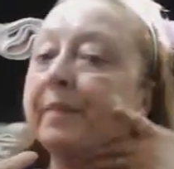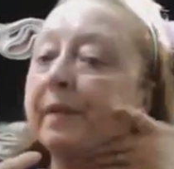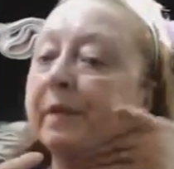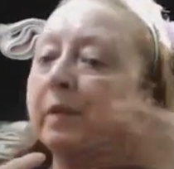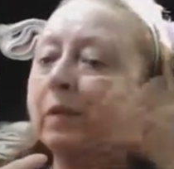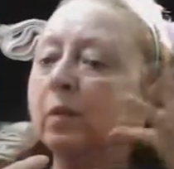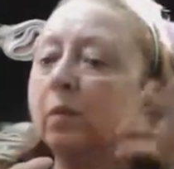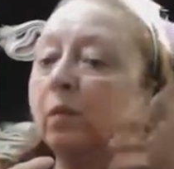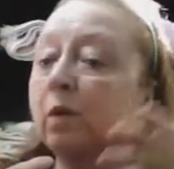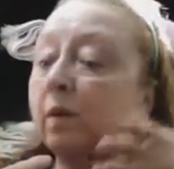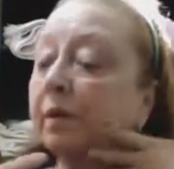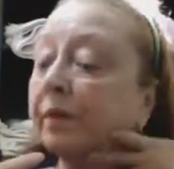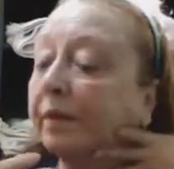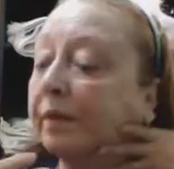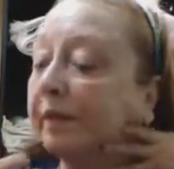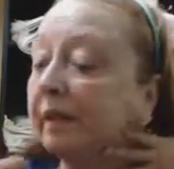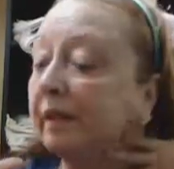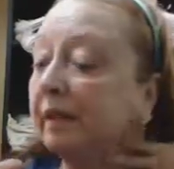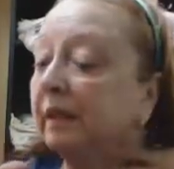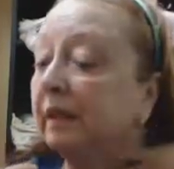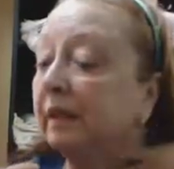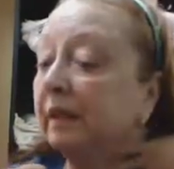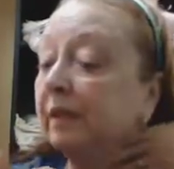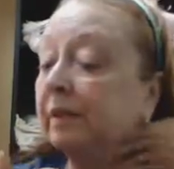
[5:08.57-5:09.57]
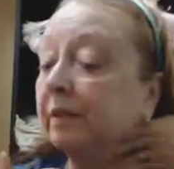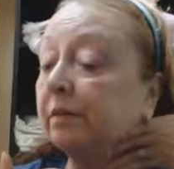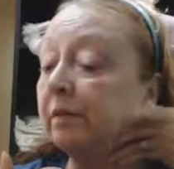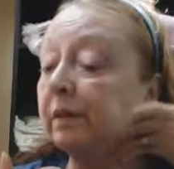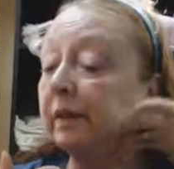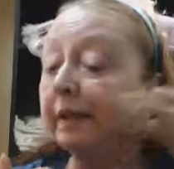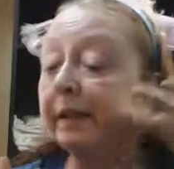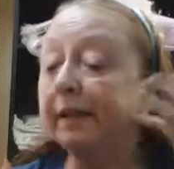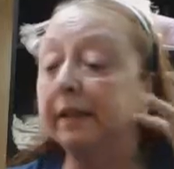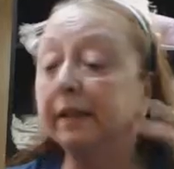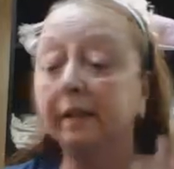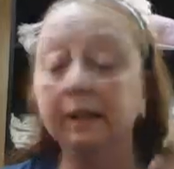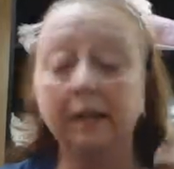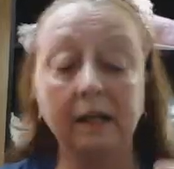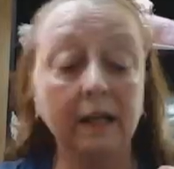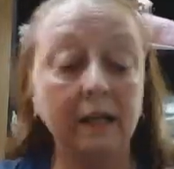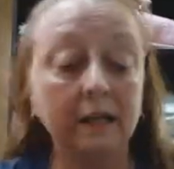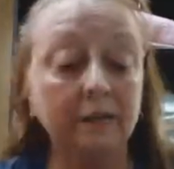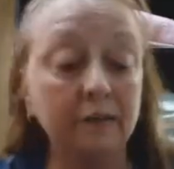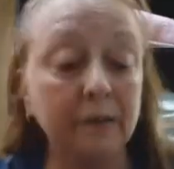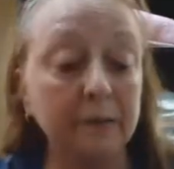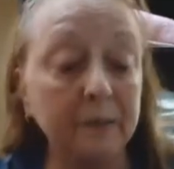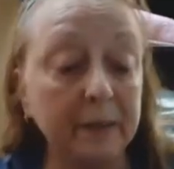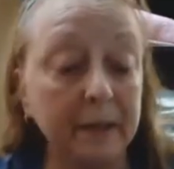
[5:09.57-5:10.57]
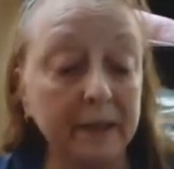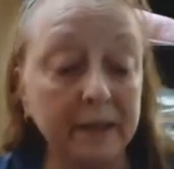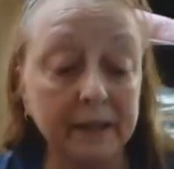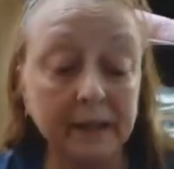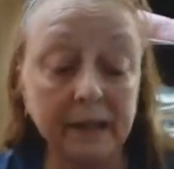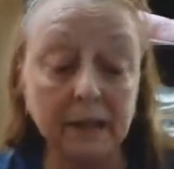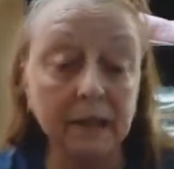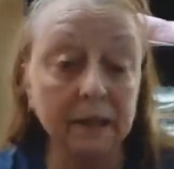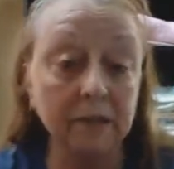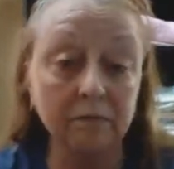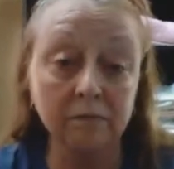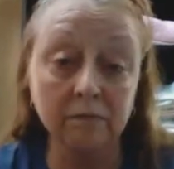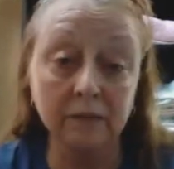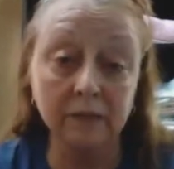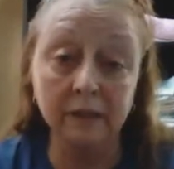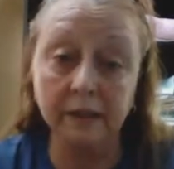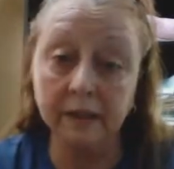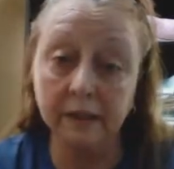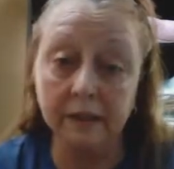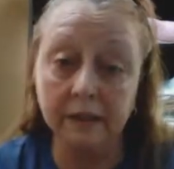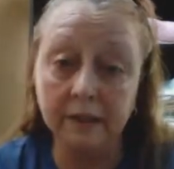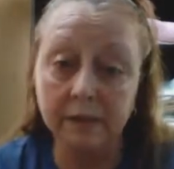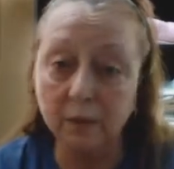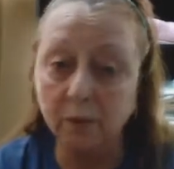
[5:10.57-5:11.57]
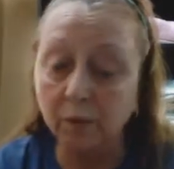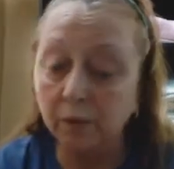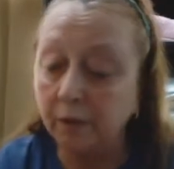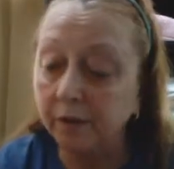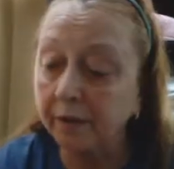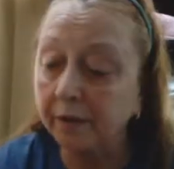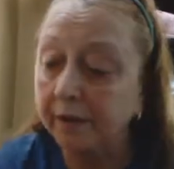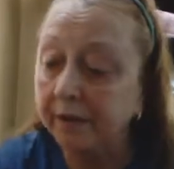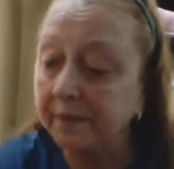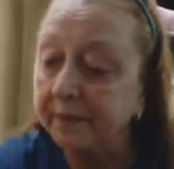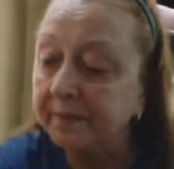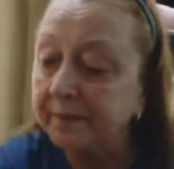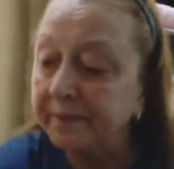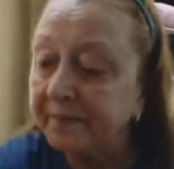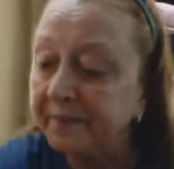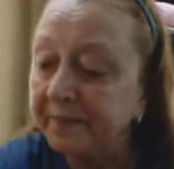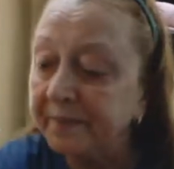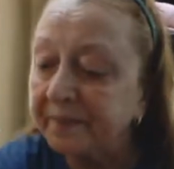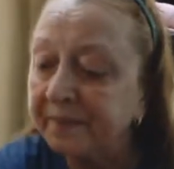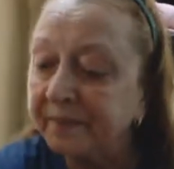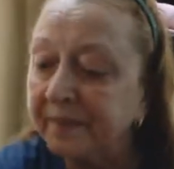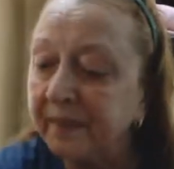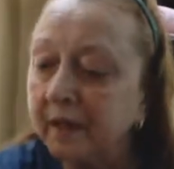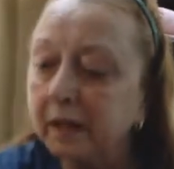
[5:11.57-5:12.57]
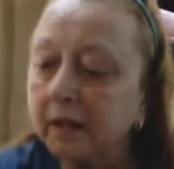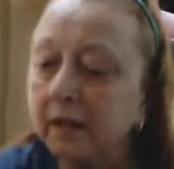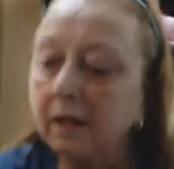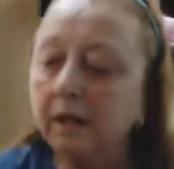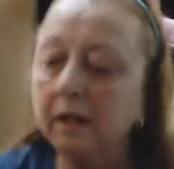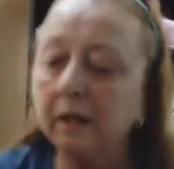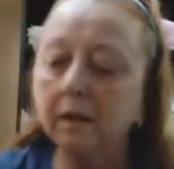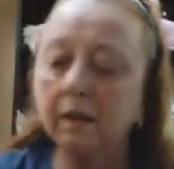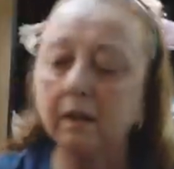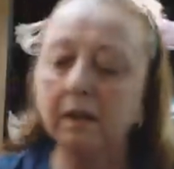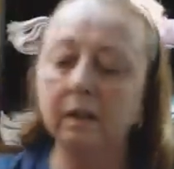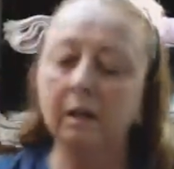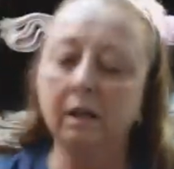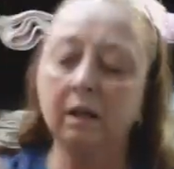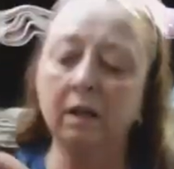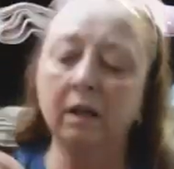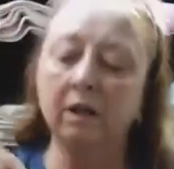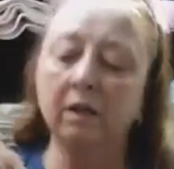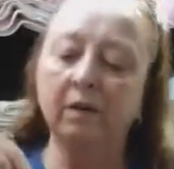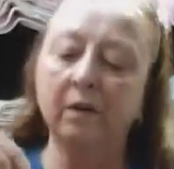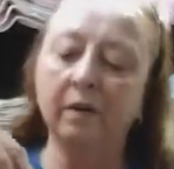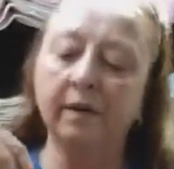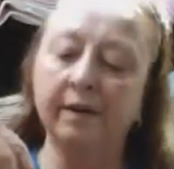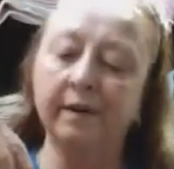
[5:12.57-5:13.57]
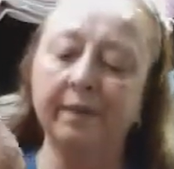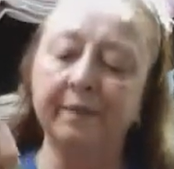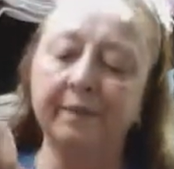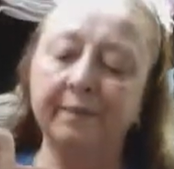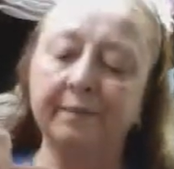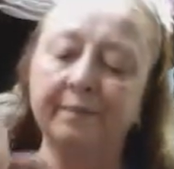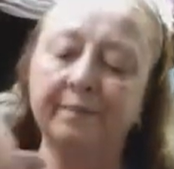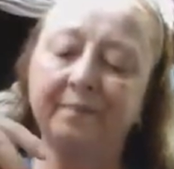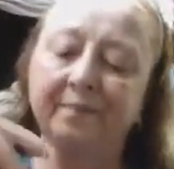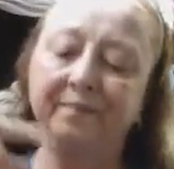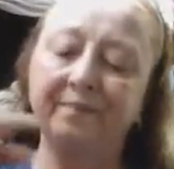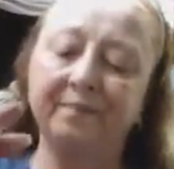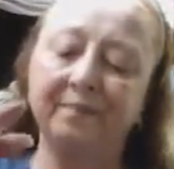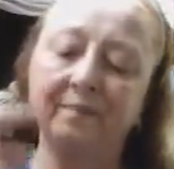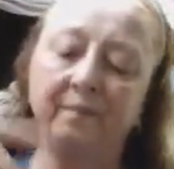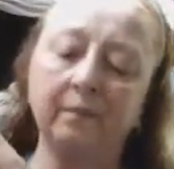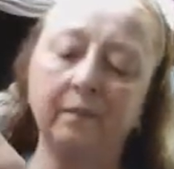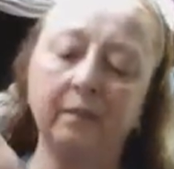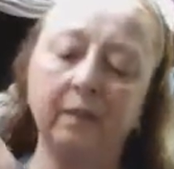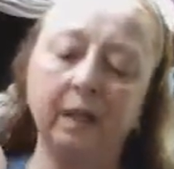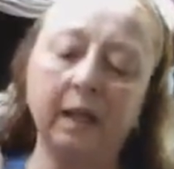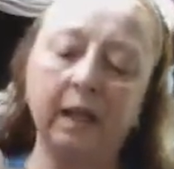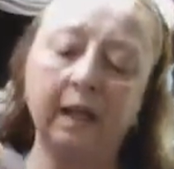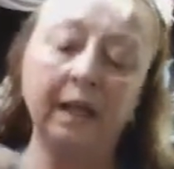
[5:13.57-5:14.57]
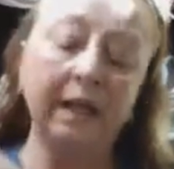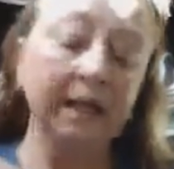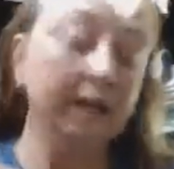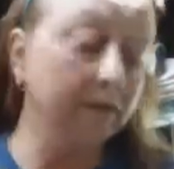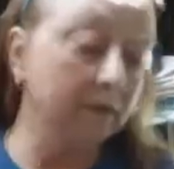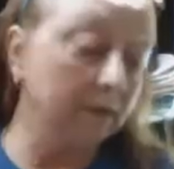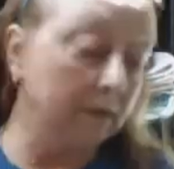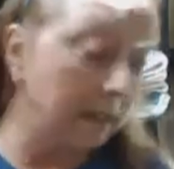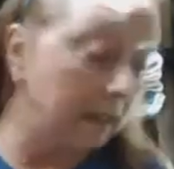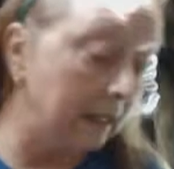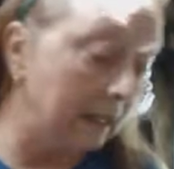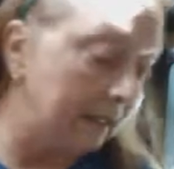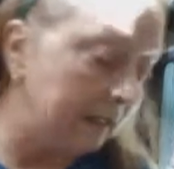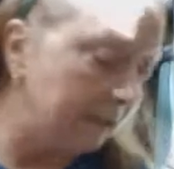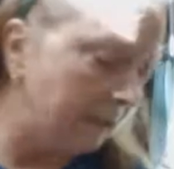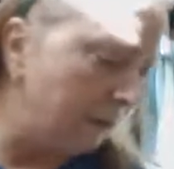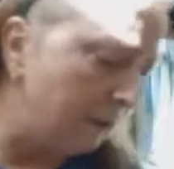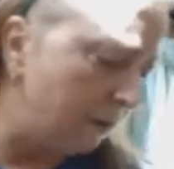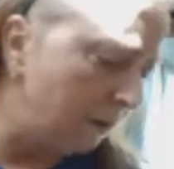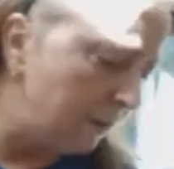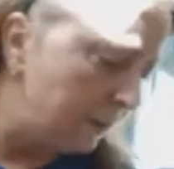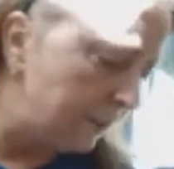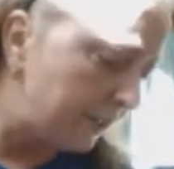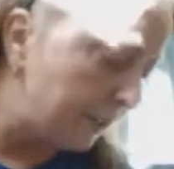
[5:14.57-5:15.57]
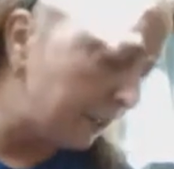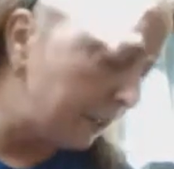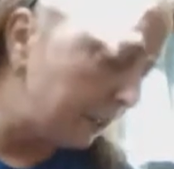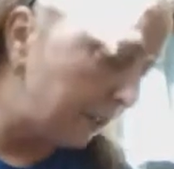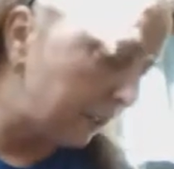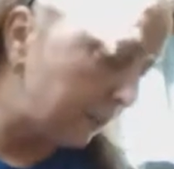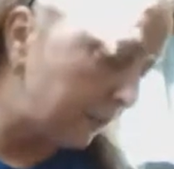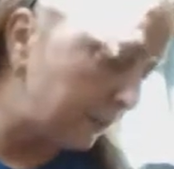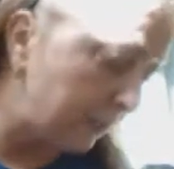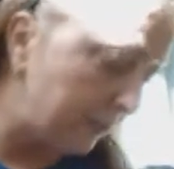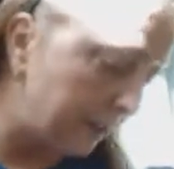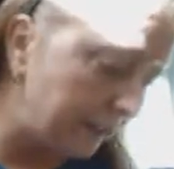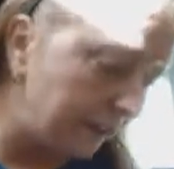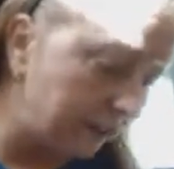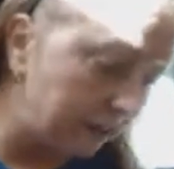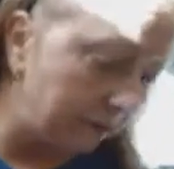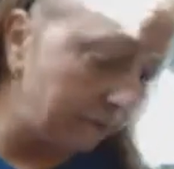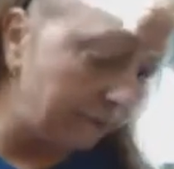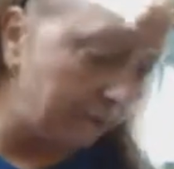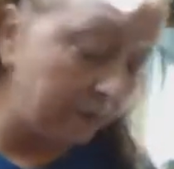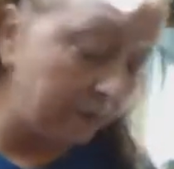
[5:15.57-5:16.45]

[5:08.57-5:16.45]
Worth literally every penny. It really is worth it. You know, I hear a lot, oh, it's so expensive, but